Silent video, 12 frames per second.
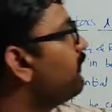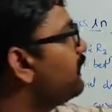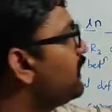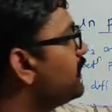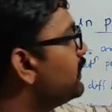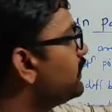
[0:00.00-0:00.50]
of
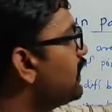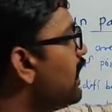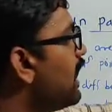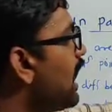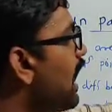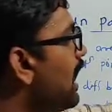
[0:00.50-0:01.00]
current
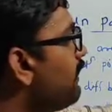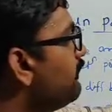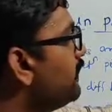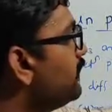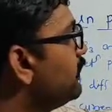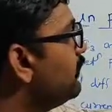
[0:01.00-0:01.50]

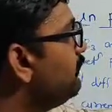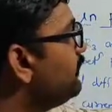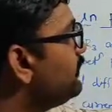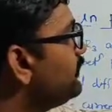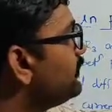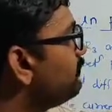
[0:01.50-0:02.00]
I1,
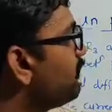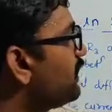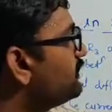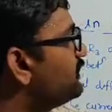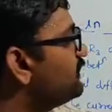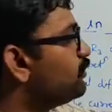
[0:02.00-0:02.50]
which is
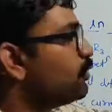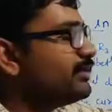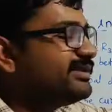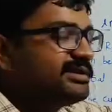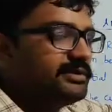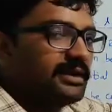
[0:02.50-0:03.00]
passing through
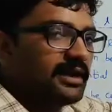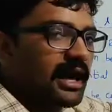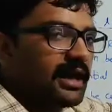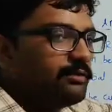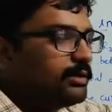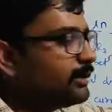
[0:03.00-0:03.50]
resistor
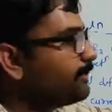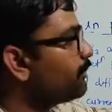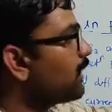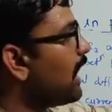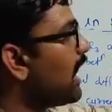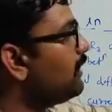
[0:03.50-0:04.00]
R1,
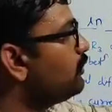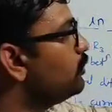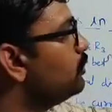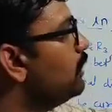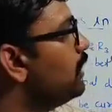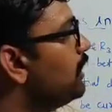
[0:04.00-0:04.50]

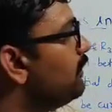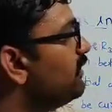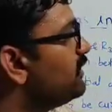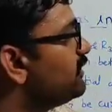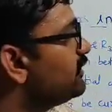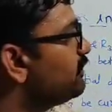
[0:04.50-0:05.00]
I2
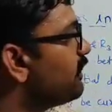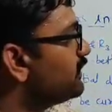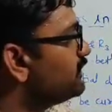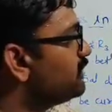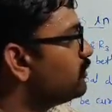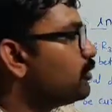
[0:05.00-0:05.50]
which is
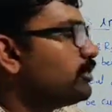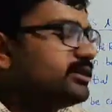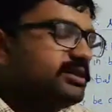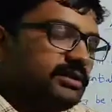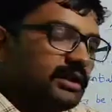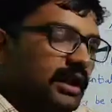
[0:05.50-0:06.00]
passing through
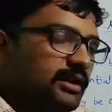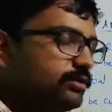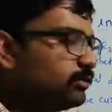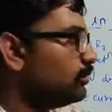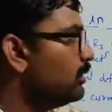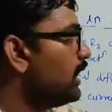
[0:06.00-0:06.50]
resistor
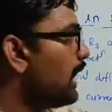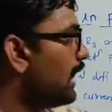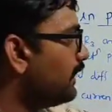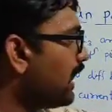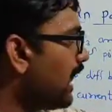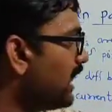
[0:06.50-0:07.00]
R2,
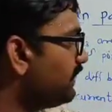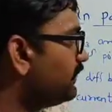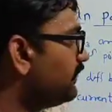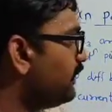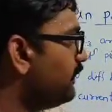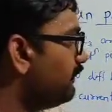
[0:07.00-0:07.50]
and
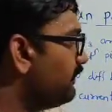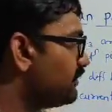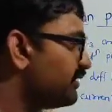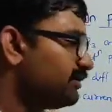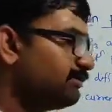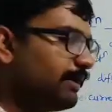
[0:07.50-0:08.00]
I3
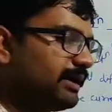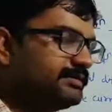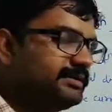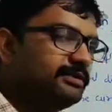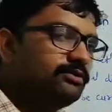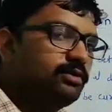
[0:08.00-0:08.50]
which is
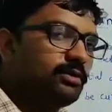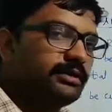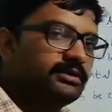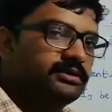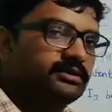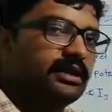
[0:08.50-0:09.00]
passing through
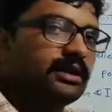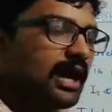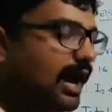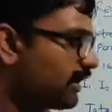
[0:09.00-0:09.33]
resistor